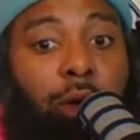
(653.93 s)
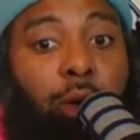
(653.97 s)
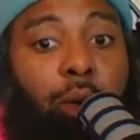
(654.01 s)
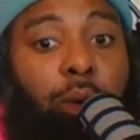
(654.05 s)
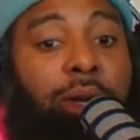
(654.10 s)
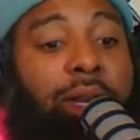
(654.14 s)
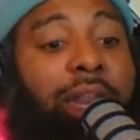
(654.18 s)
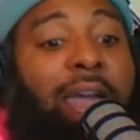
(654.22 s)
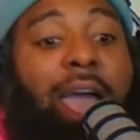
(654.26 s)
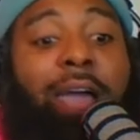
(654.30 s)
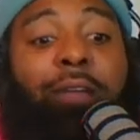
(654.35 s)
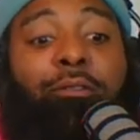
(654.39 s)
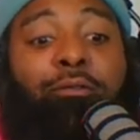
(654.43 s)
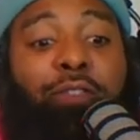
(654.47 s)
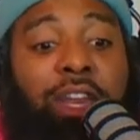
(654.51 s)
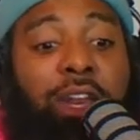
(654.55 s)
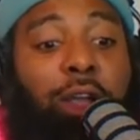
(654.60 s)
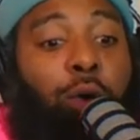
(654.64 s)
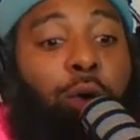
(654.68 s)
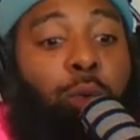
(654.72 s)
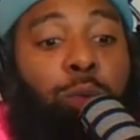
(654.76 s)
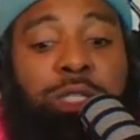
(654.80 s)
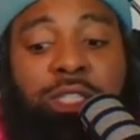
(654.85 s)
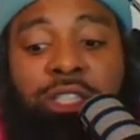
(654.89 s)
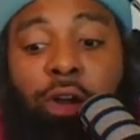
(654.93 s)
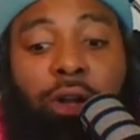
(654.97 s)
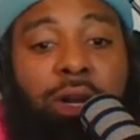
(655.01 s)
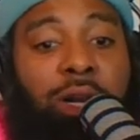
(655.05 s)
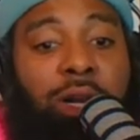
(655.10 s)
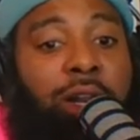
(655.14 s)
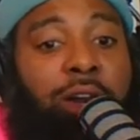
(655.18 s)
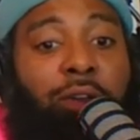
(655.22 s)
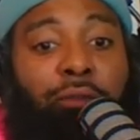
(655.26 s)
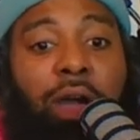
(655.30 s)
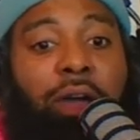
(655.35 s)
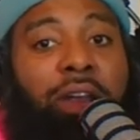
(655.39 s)
That video was
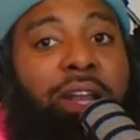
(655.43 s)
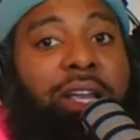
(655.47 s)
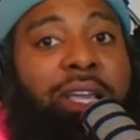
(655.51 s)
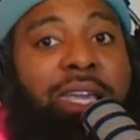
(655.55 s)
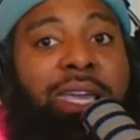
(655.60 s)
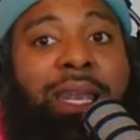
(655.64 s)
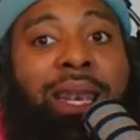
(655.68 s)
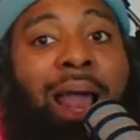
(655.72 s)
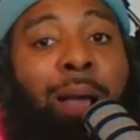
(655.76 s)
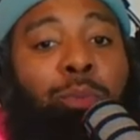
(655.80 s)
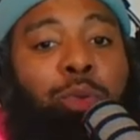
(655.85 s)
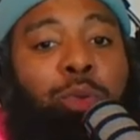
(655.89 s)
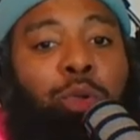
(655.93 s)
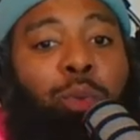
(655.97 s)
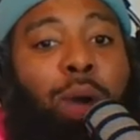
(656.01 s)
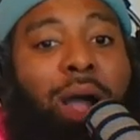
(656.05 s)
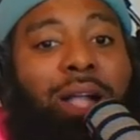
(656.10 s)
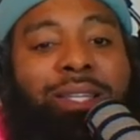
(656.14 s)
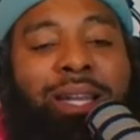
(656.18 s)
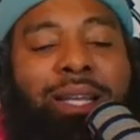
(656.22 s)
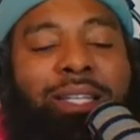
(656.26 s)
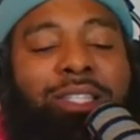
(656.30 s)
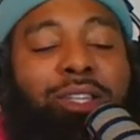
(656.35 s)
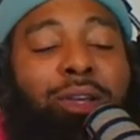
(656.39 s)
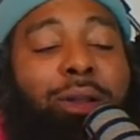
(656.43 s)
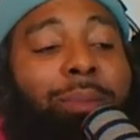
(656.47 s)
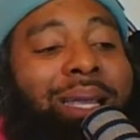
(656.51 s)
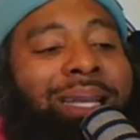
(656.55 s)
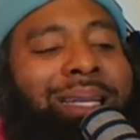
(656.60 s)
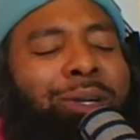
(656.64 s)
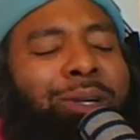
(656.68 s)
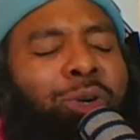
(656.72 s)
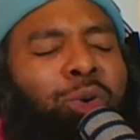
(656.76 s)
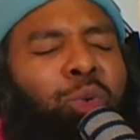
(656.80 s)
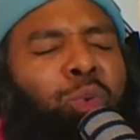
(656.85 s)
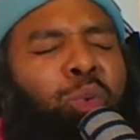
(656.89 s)
circling around again, and I was watching that. I'm like,
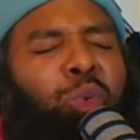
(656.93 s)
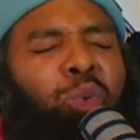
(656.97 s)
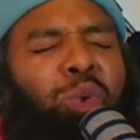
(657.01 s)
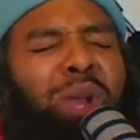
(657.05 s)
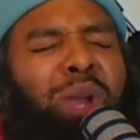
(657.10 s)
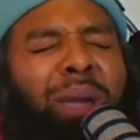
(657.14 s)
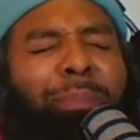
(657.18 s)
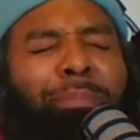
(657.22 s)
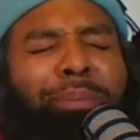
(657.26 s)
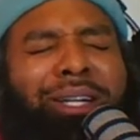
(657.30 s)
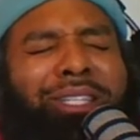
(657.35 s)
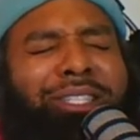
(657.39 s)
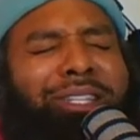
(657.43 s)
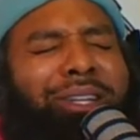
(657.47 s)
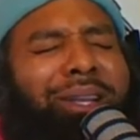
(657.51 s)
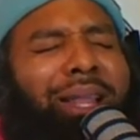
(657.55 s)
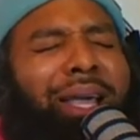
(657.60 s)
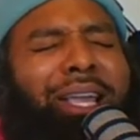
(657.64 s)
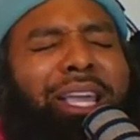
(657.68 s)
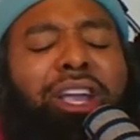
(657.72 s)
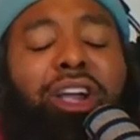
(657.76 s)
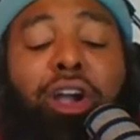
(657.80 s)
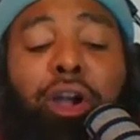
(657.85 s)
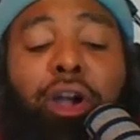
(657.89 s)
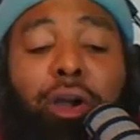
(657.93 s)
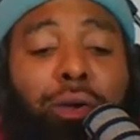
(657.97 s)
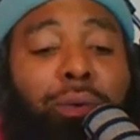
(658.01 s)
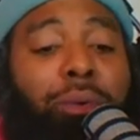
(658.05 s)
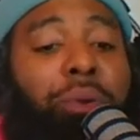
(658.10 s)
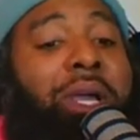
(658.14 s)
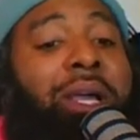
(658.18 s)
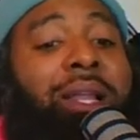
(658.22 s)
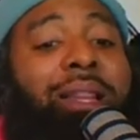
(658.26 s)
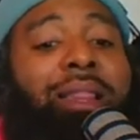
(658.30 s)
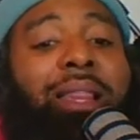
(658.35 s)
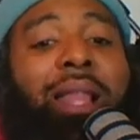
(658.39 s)
ooh, that punch looked like it hurt
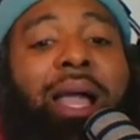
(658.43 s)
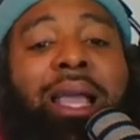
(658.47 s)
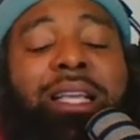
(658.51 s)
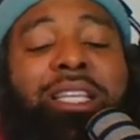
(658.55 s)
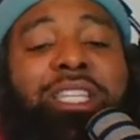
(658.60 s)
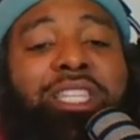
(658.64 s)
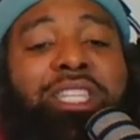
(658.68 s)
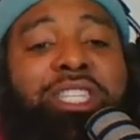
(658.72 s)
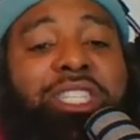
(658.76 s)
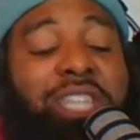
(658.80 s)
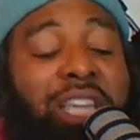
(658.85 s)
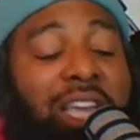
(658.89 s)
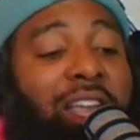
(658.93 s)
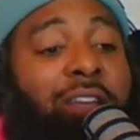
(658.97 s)
like shit.